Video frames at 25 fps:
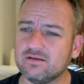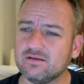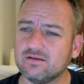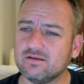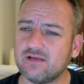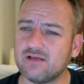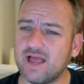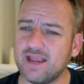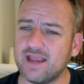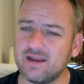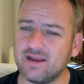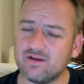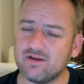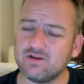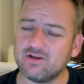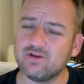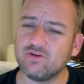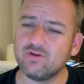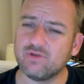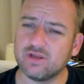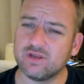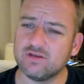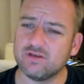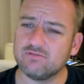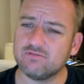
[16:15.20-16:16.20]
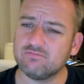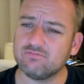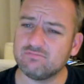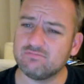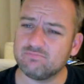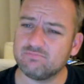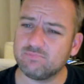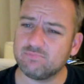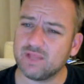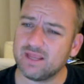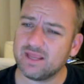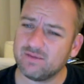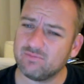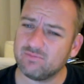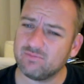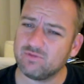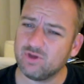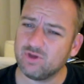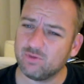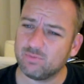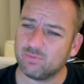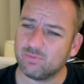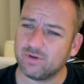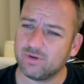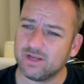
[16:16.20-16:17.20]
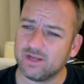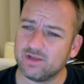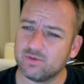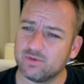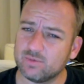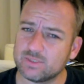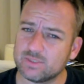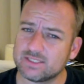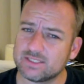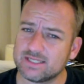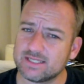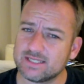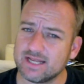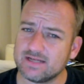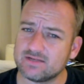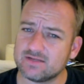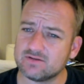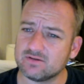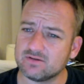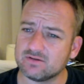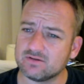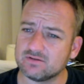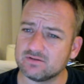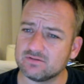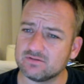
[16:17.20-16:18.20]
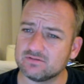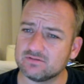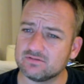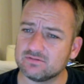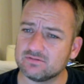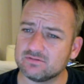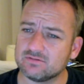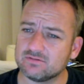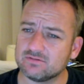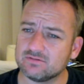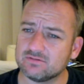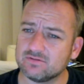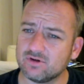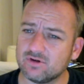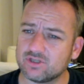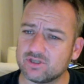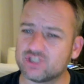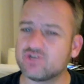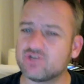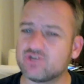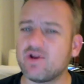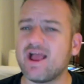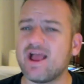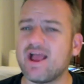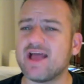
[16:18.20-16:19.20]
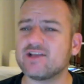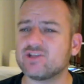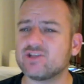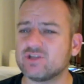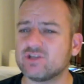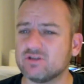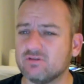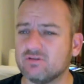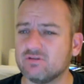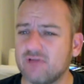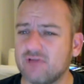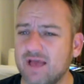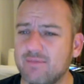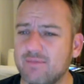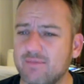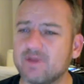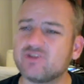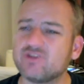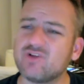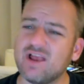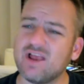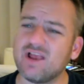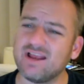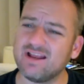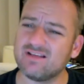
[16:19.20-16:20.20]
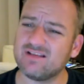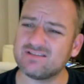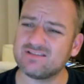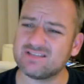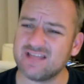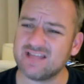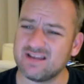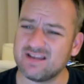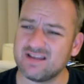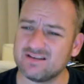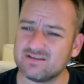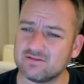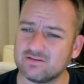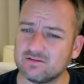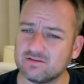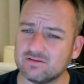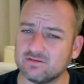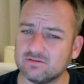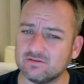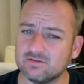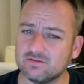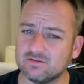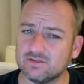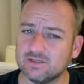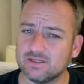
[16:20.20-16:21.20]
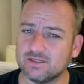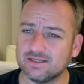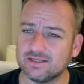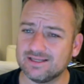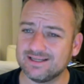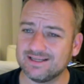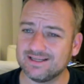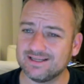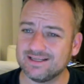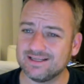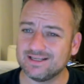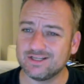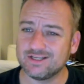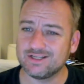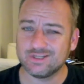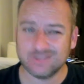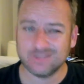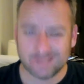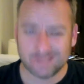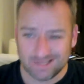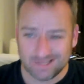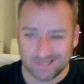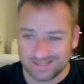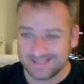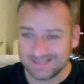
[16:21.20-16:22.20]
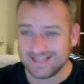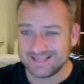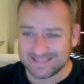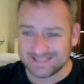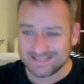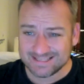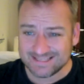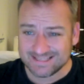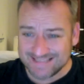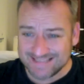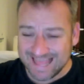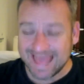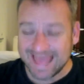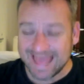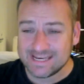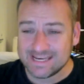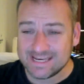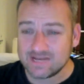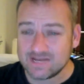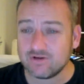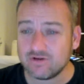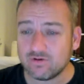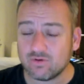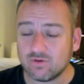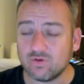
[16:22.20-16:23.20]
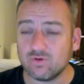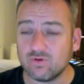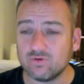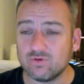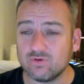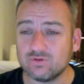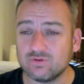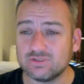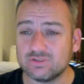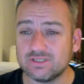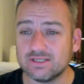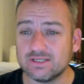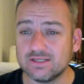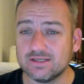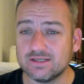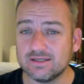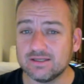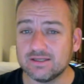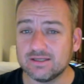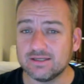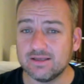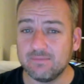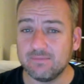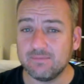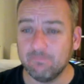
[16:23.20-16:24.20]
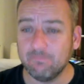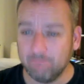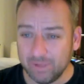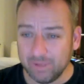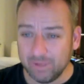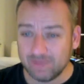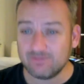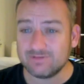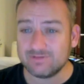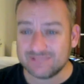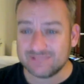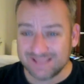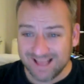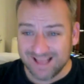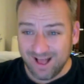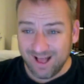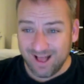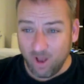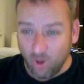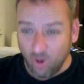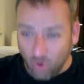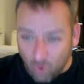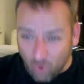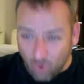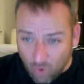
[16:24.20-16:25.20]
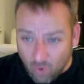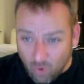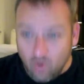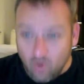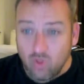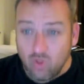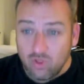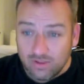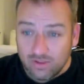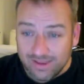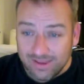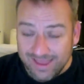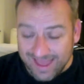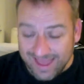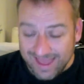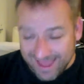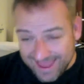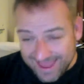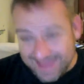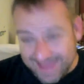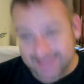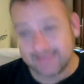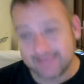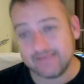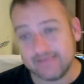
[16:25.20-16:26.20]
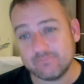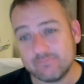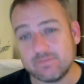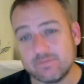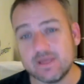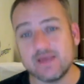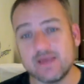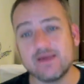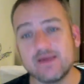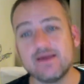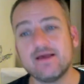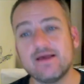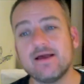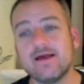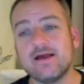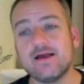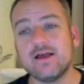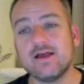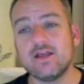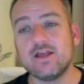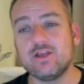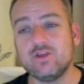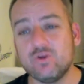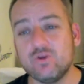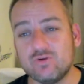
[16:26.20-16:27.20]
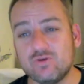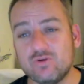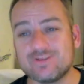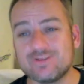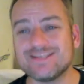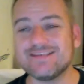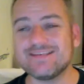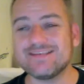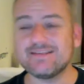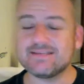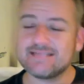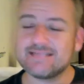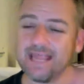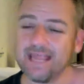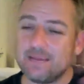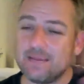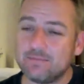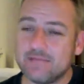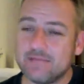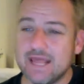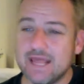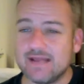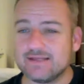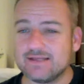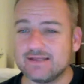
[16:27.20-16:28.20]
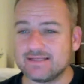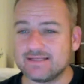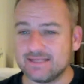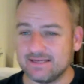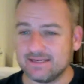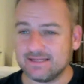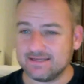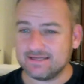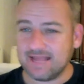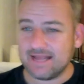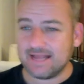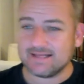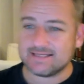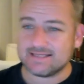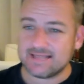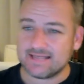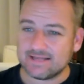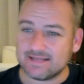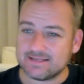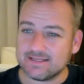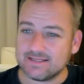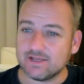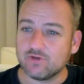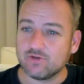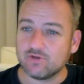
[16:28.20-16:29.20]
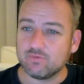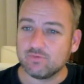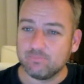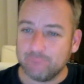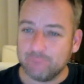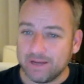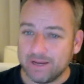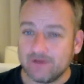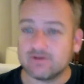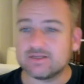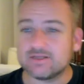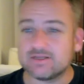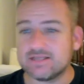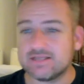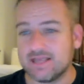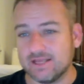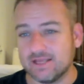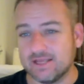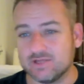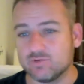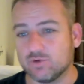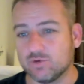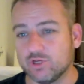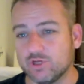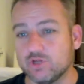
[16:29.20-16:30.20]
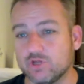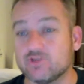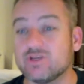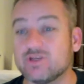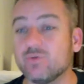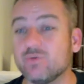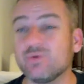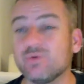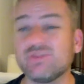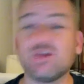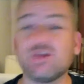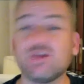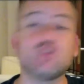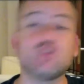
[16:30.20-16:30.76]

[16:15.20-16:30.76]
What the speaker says: I hear you can play, you're pretty good with Stencil or Scratch. How about trying out Stencil?" This 10-year-old built a whole game using the same data sets the bigger kids were using with